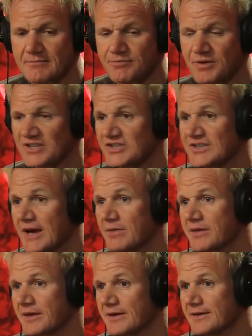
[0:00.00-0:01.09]
Pressure's
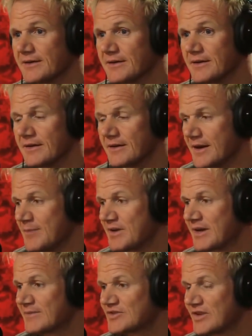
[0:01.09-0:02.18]
healthy. It
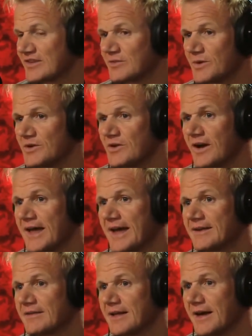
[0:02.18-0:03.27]
becomes stressful when you can't
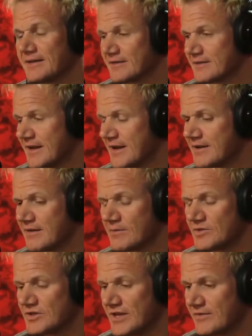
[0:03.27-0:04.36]
handle that. And I don't think
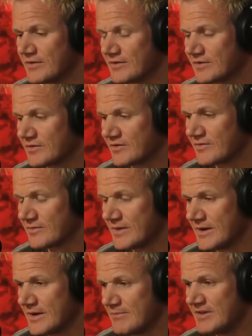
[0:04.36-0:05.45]
we should never sort of
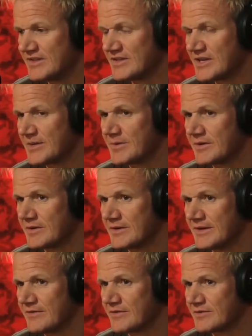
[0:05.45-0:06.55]
misinterpret the
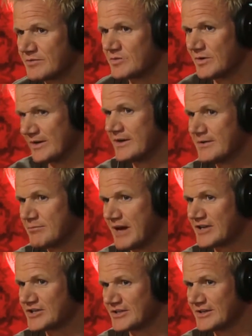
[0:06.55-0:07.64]
difference between
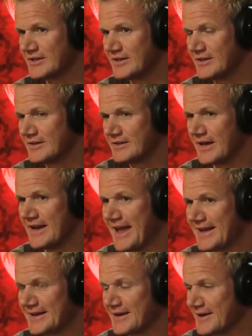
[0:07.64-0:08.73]
passion and
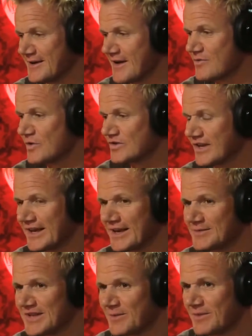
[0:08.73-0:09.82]
anger. Of course I get
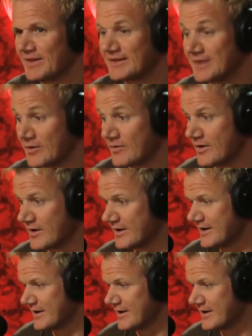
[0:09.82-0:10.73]
upset when things go wrong.